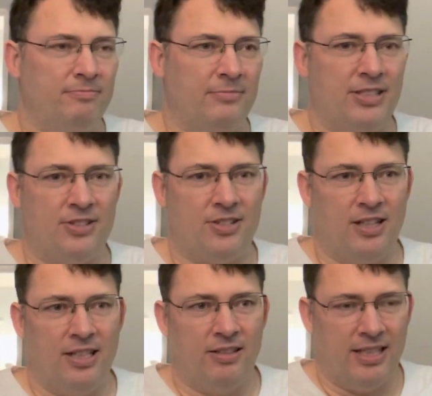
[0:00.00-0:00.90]
This is
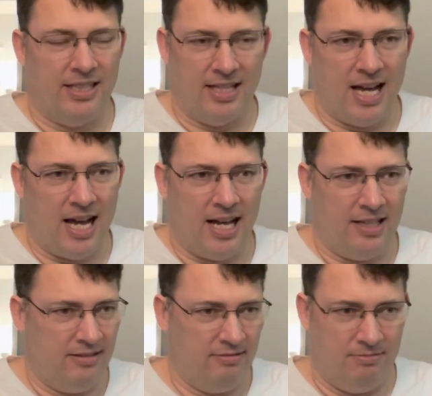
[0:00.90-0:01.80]
clearly not,
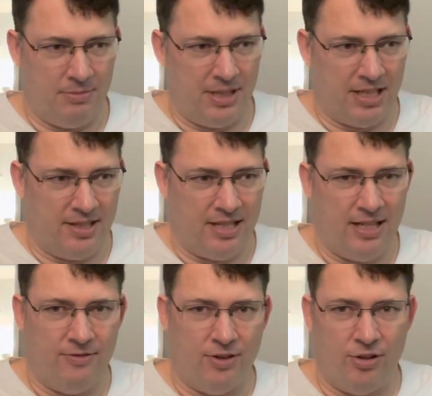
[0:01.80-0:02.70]
because he
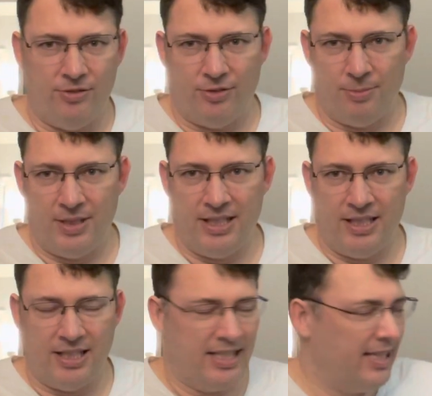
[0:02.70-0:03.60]
voted for me.
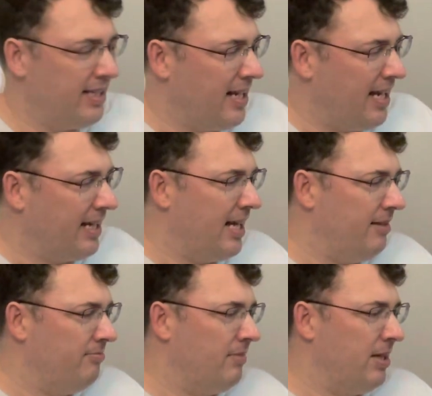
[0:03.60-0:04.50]
Again, I got
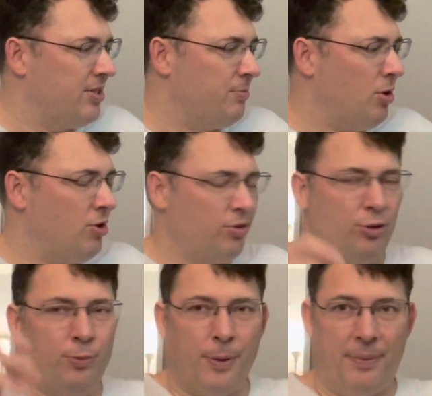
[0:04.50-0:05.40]
a small
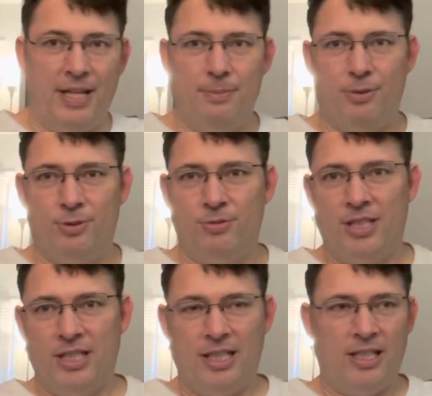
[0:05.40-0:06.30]
group of people.
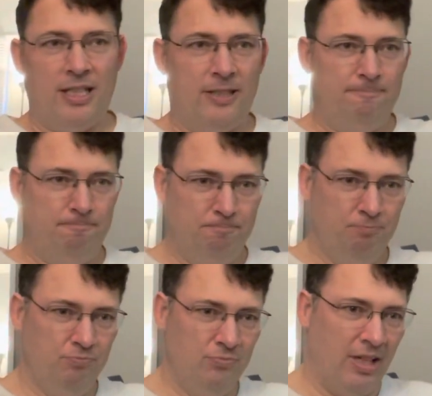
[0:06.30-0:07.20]

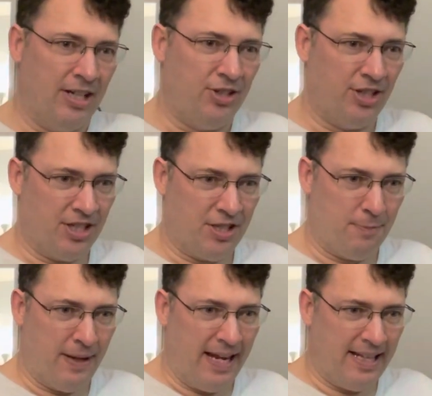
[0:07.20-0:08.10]
I should
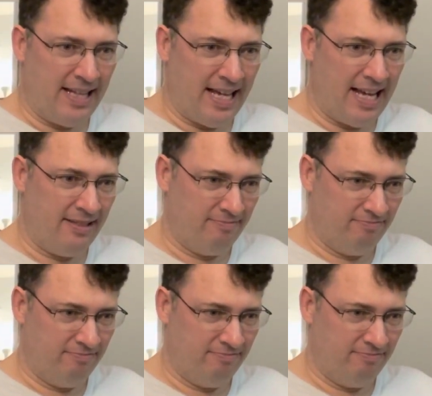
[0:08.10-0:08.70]
expand that.